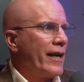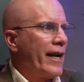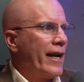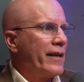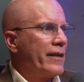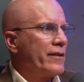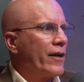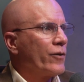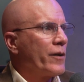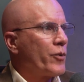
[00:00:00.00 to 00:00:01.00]
And He's the
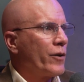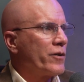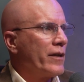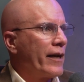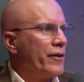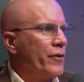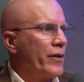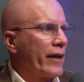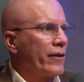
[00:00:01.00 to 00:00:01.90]
only person I knew that